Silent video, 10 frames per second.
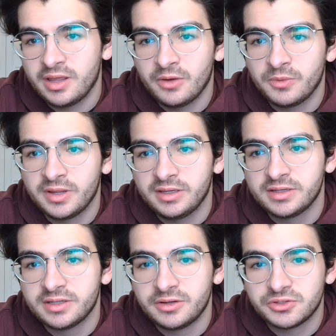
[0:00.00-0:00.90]
away
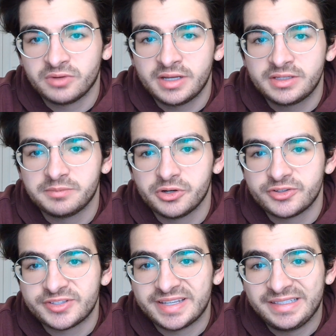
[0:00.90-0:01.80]
adults' right to
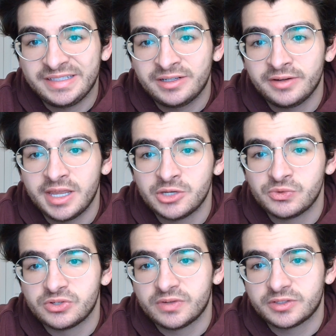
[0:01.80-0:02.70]
purchase a legal
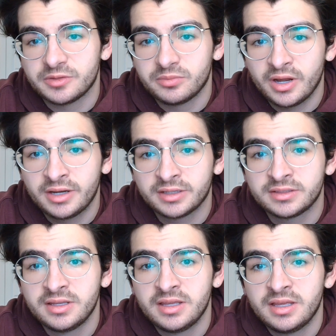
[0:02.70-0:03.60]
age-restricted product.